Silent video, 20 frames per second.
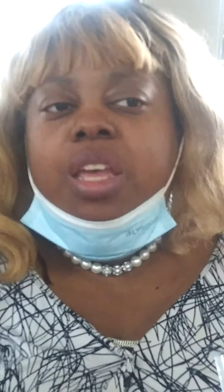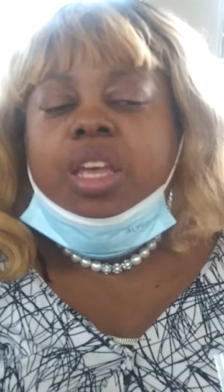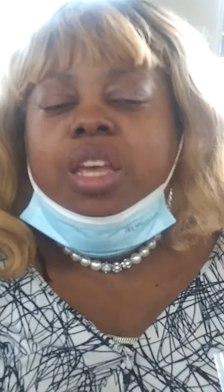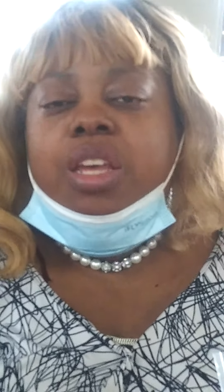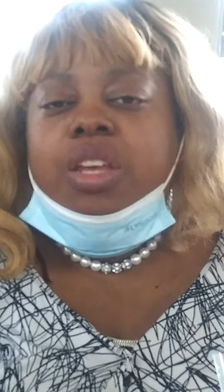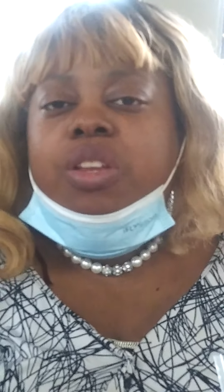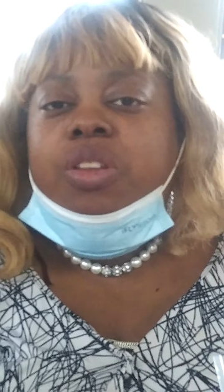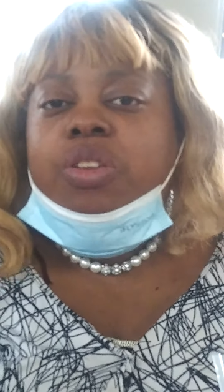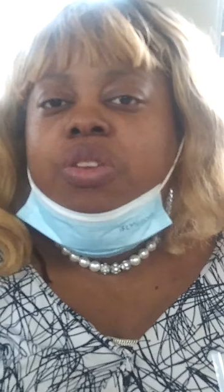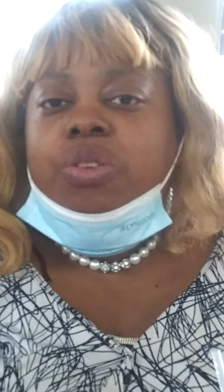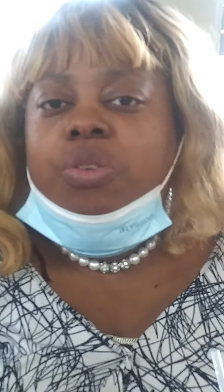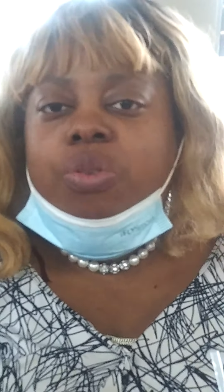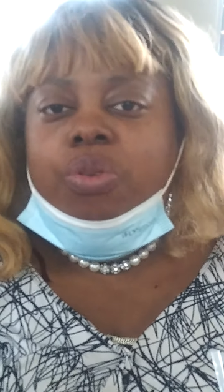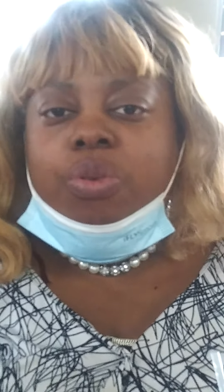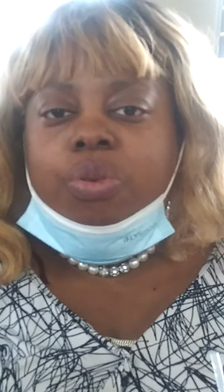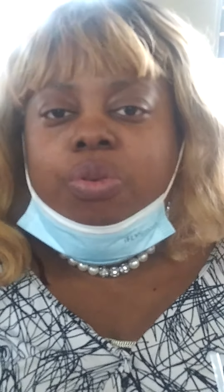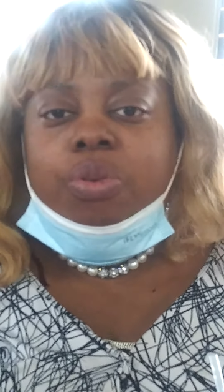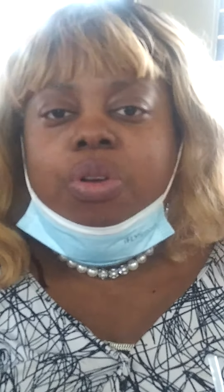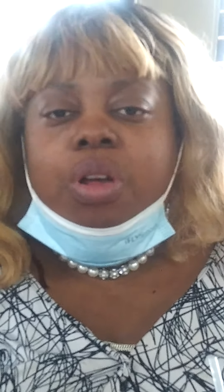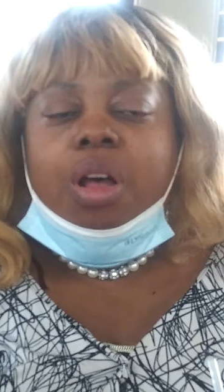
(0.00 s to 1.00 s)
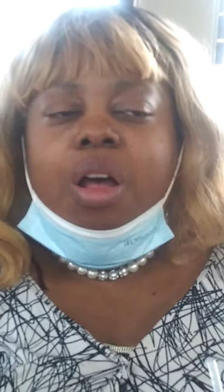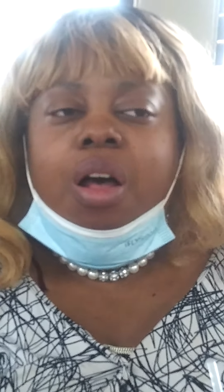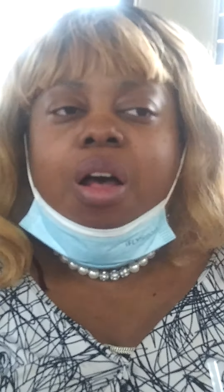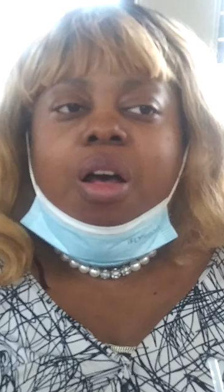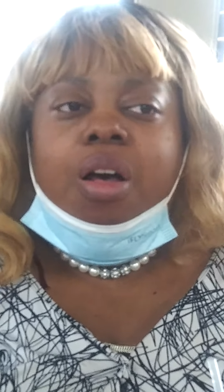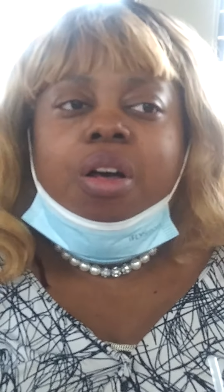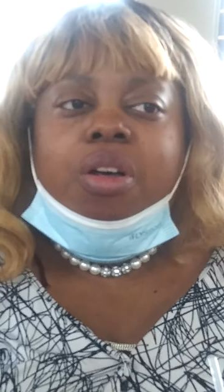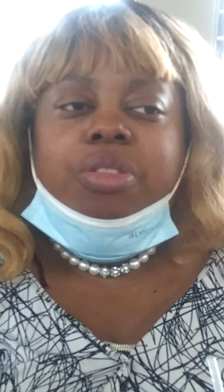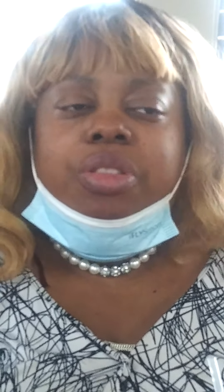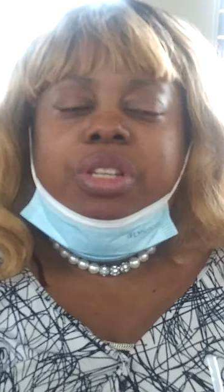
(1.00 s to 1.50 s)
He knew
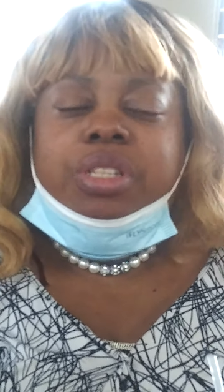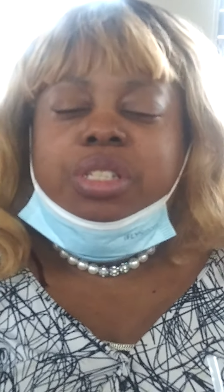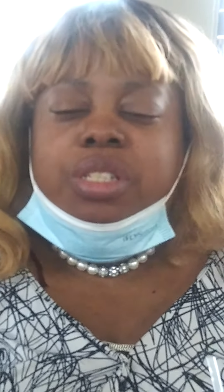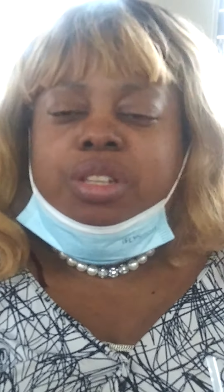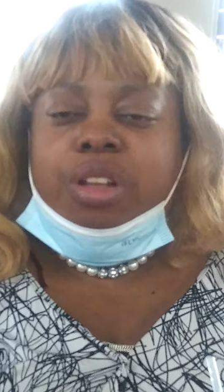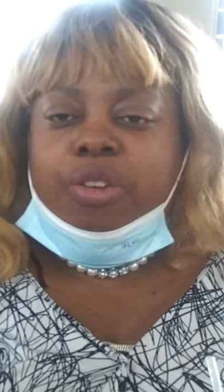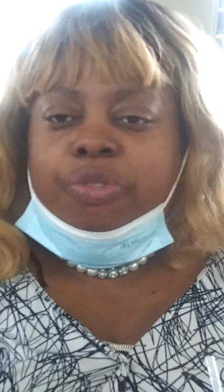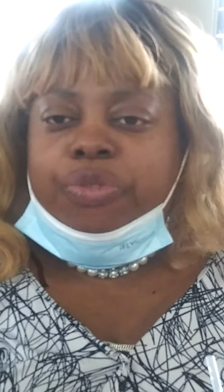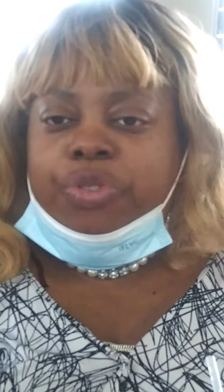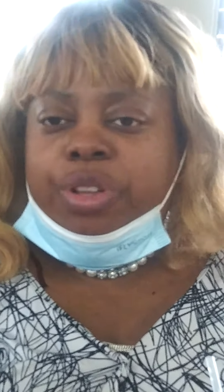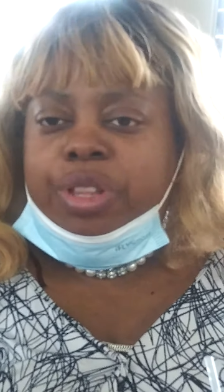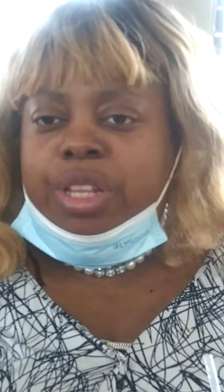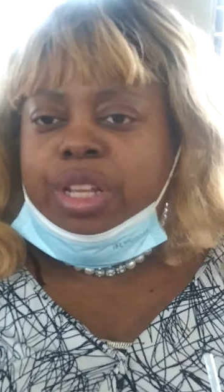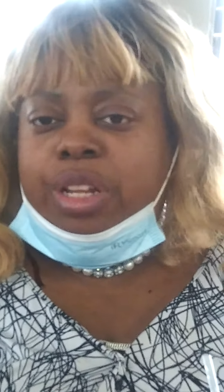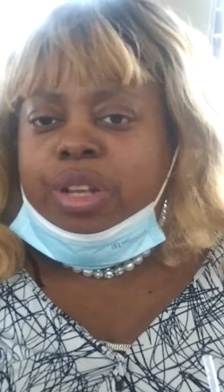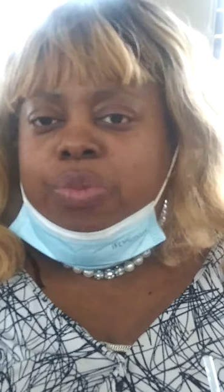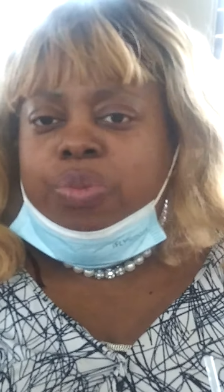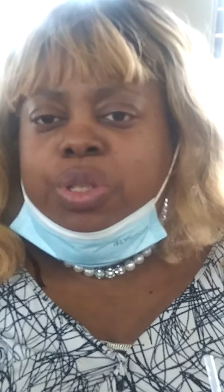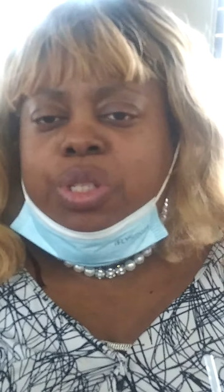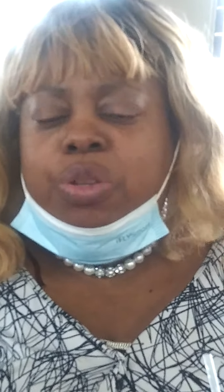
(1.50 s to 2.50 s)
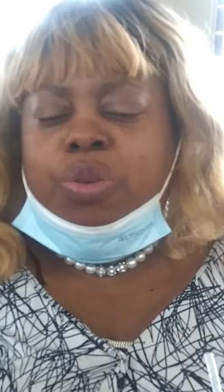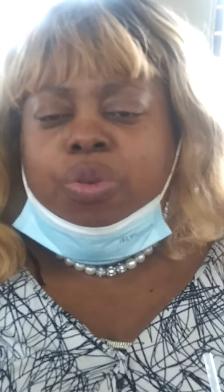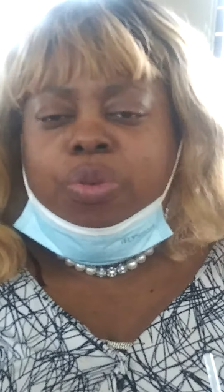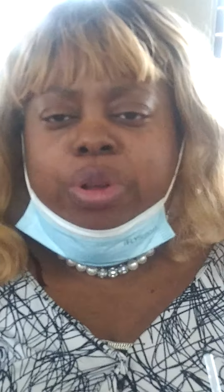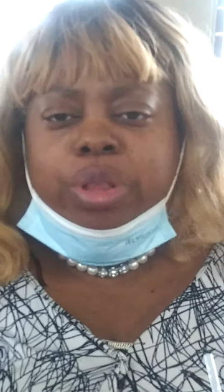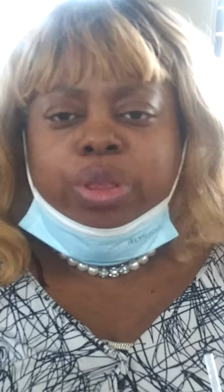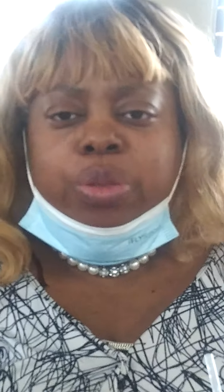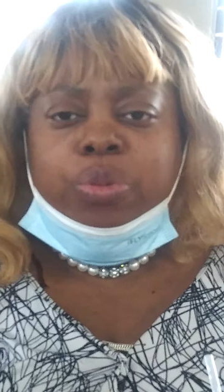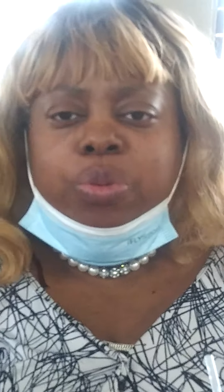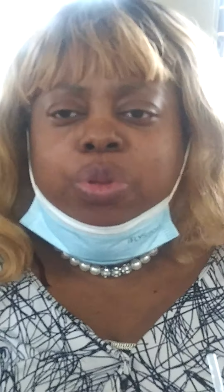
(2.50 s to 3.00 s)
all the suffering that he was
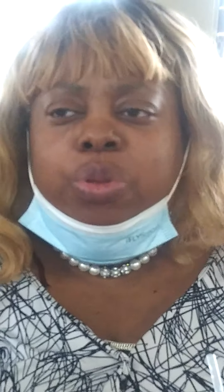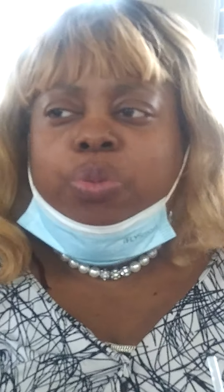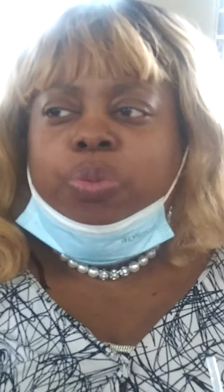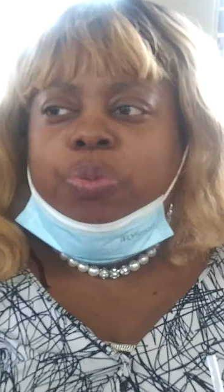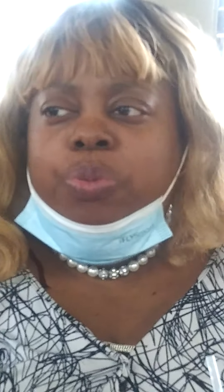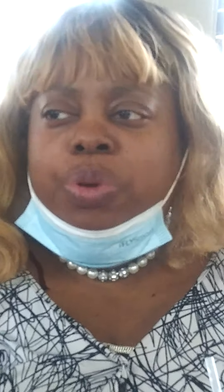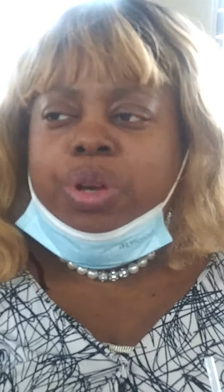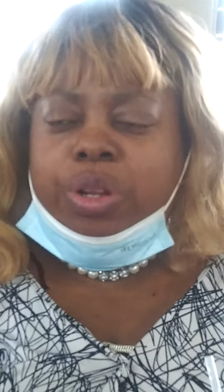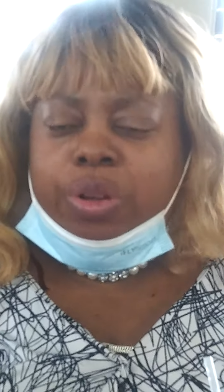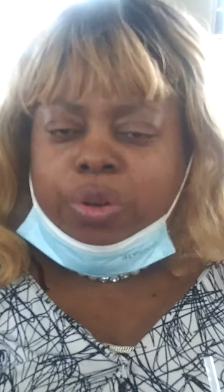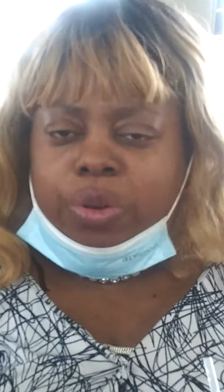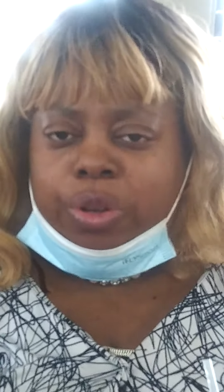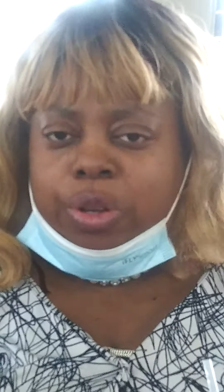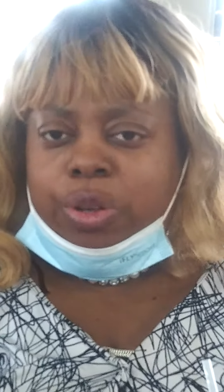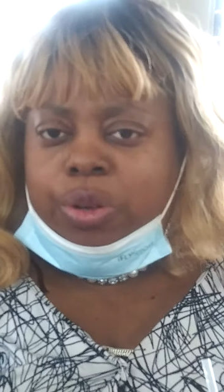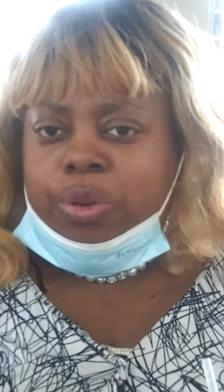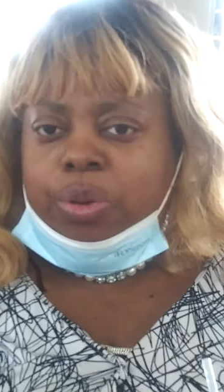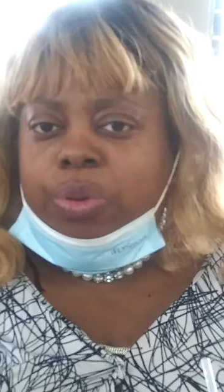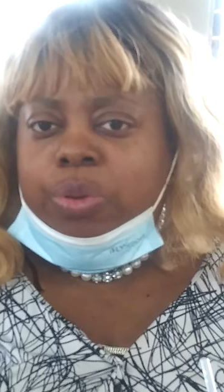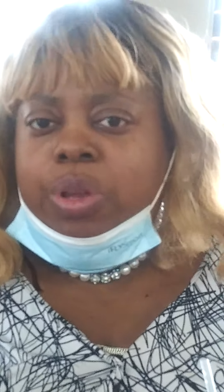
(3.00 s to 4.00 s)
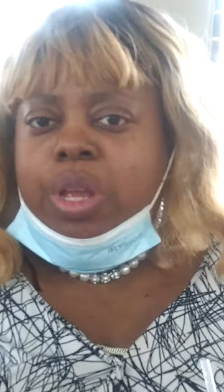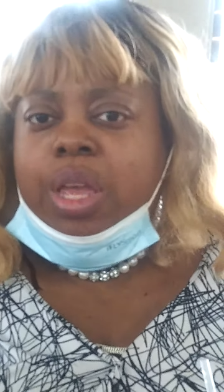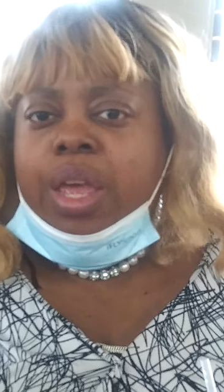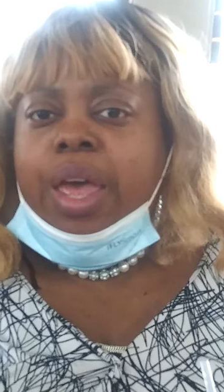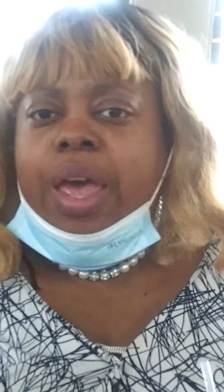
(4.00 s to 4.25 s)
going through, the ridicule,